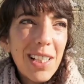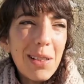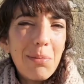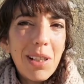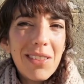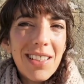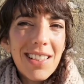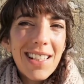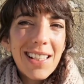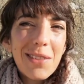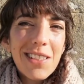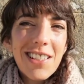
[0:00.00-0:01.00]
About the
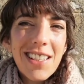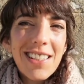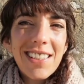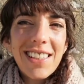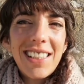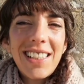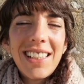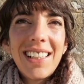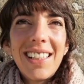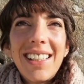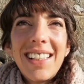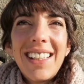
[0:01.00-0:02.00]
sacred journey.
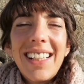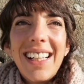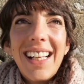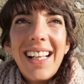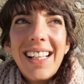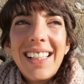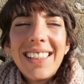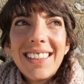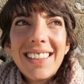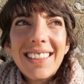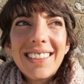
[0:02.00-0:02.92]
And